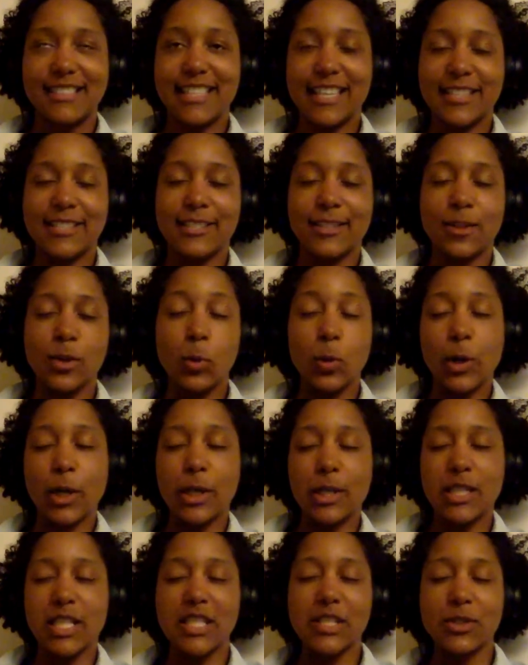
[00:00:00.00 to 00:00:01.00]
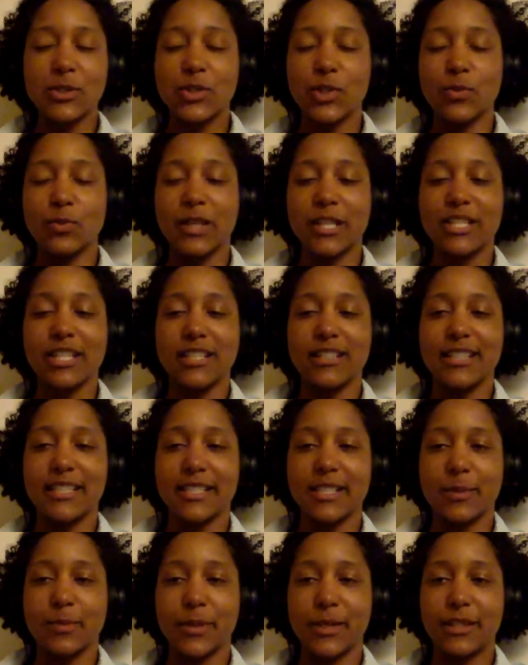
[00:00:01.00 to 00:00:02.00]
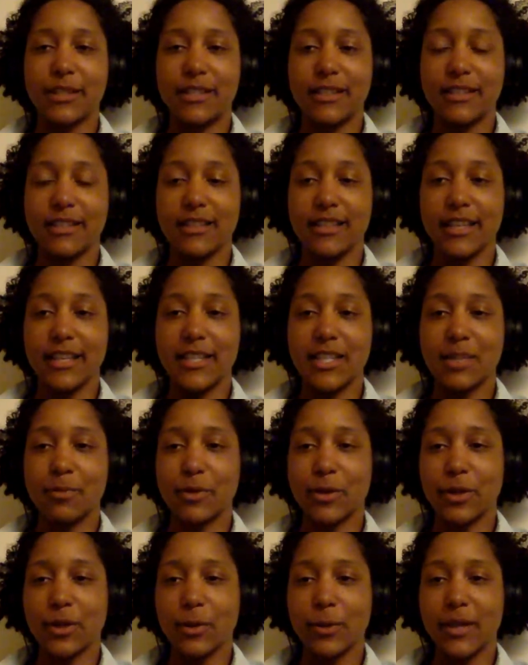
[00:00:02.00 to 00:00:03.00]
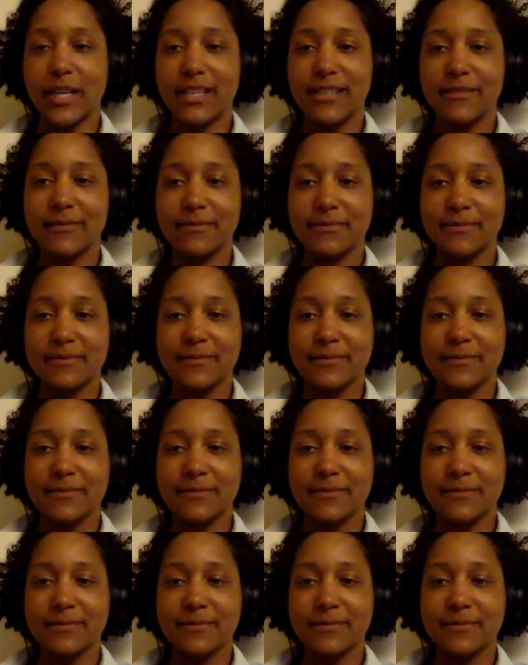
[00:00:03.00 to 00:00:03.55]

Tested the waters a little too much on Lake Superior and the ice broke away